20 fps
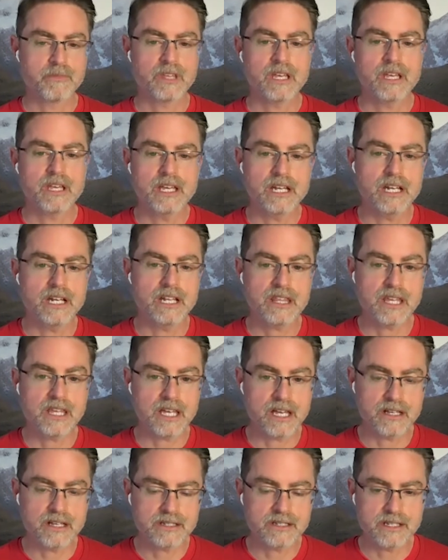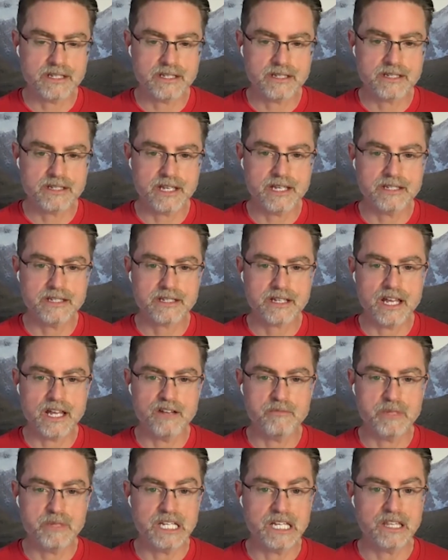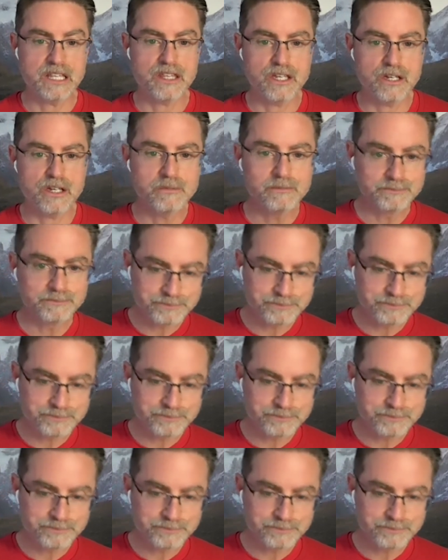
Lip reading: anything else is kind of beneath you.